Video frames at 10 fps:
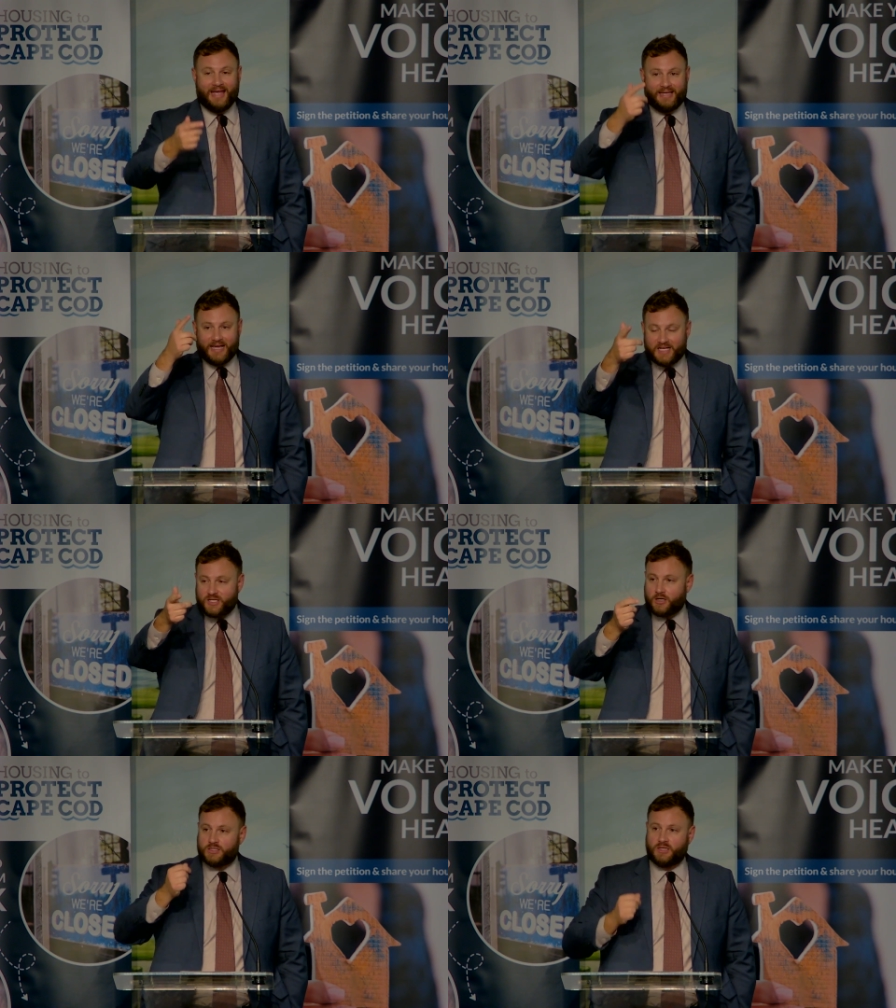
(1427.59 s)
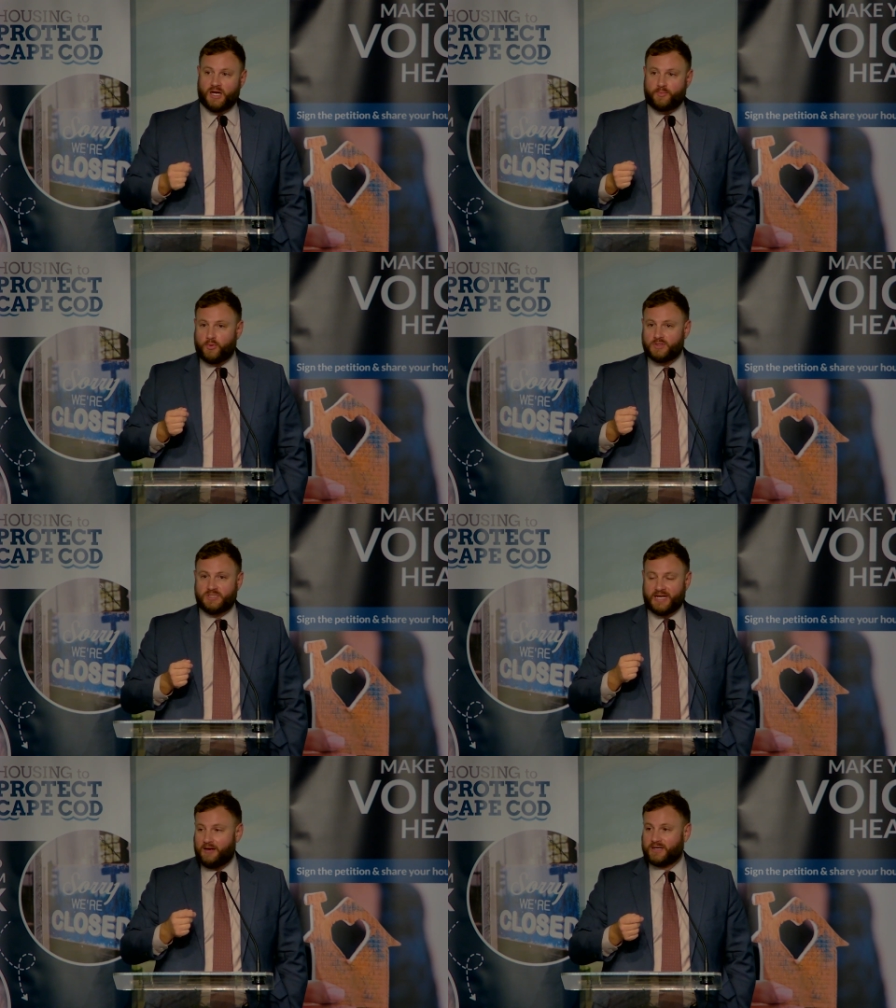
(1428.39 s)
yes, on our select boards
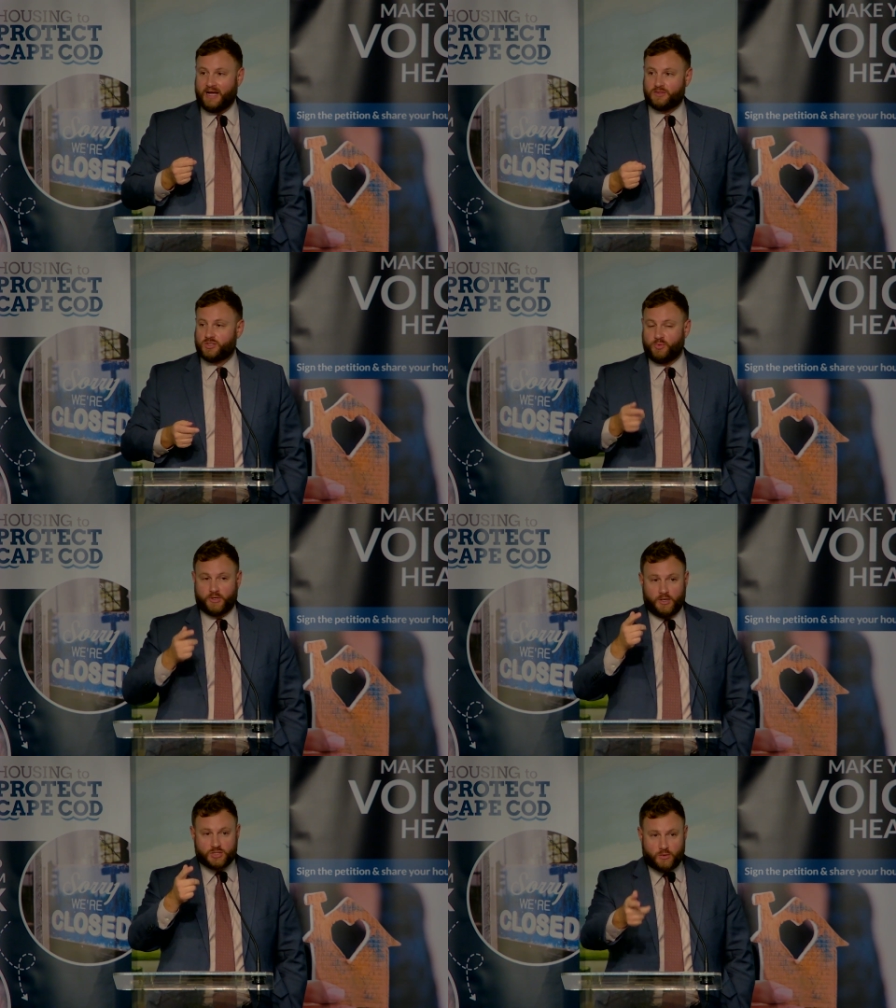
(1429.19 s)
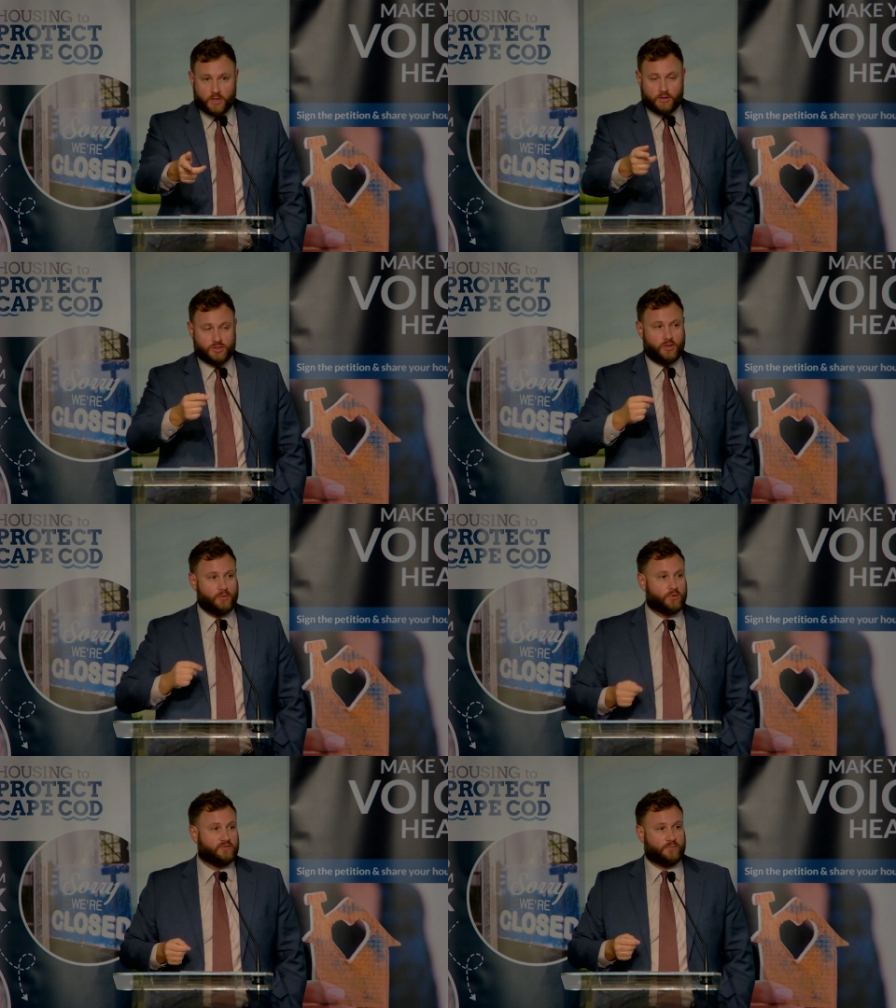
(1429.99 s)
and town councils, but also on our zoning
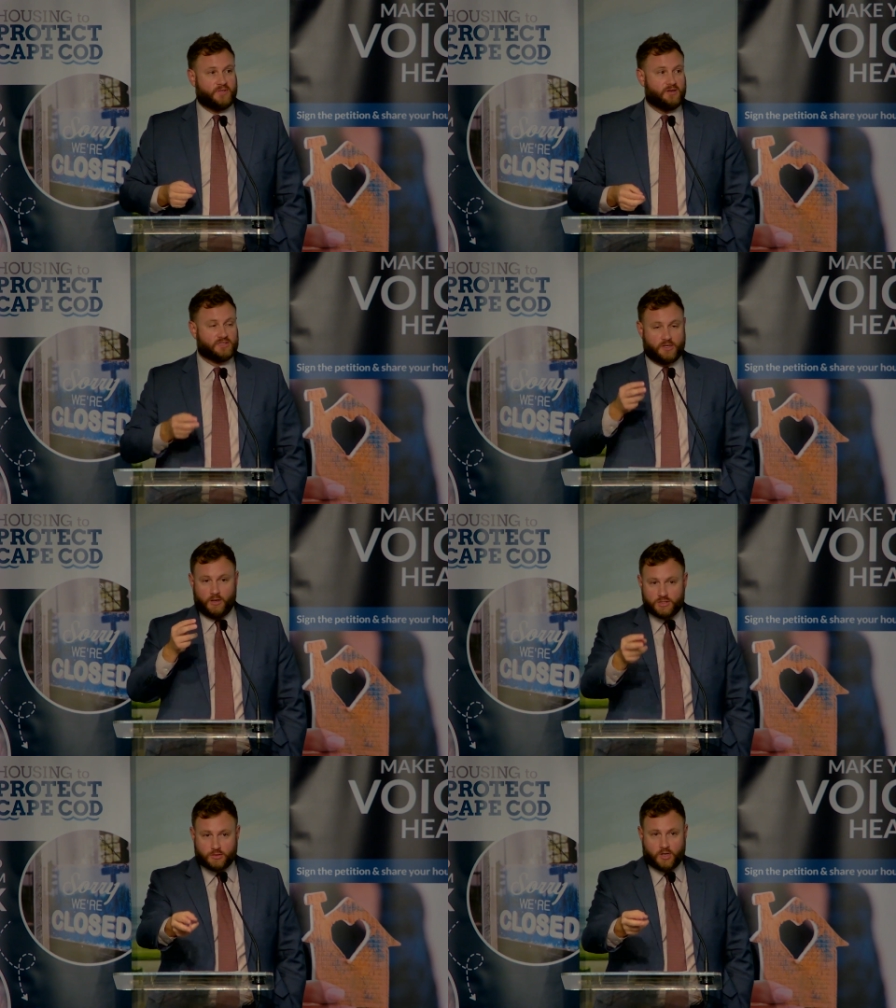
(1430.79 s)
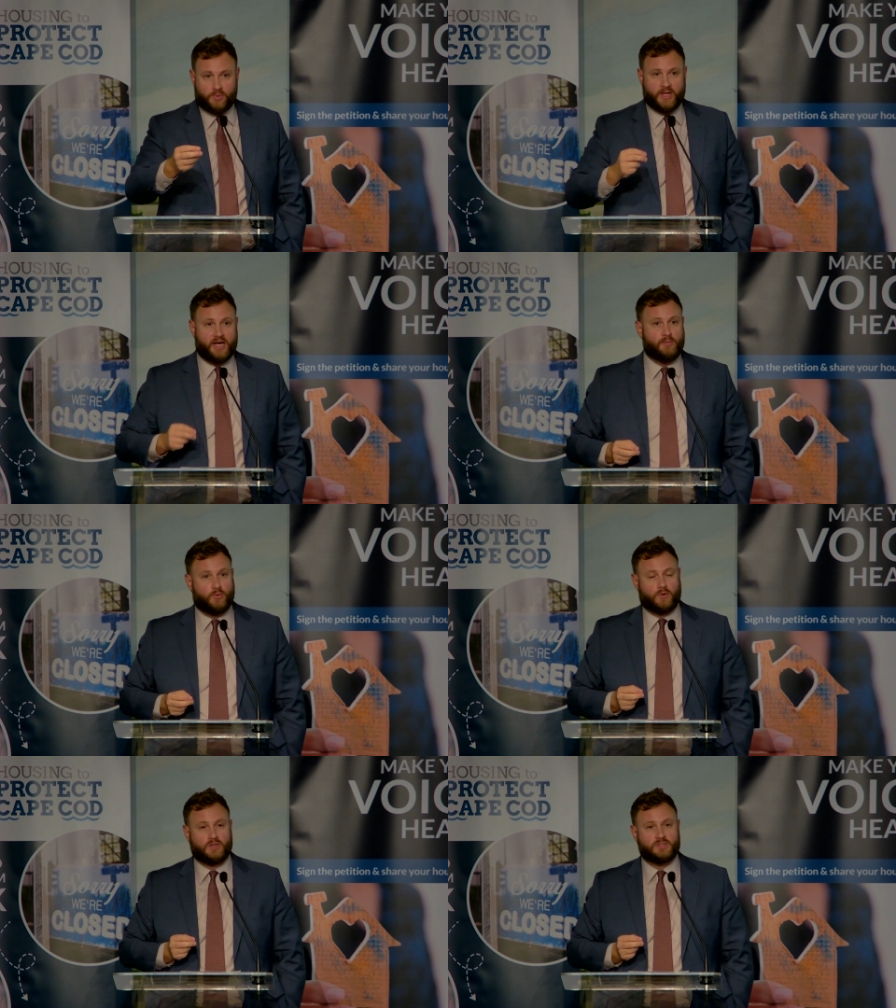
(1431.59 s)
board of appeals and also our planning
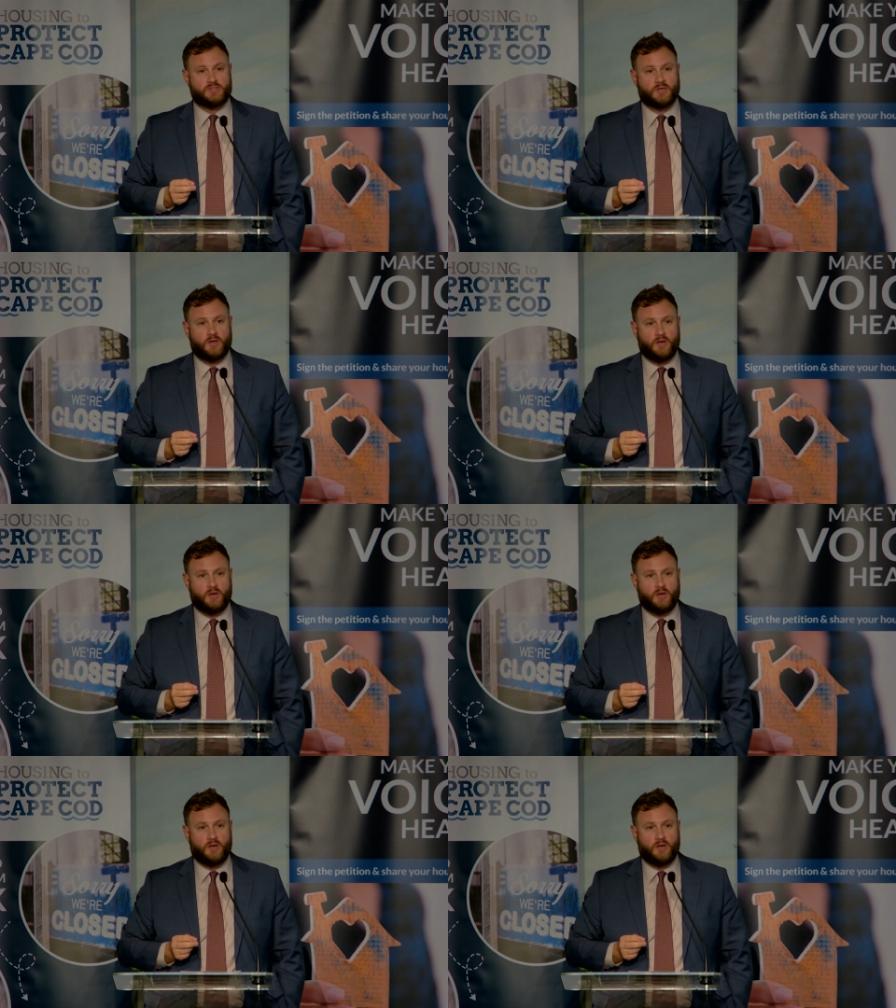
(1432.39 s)
boards,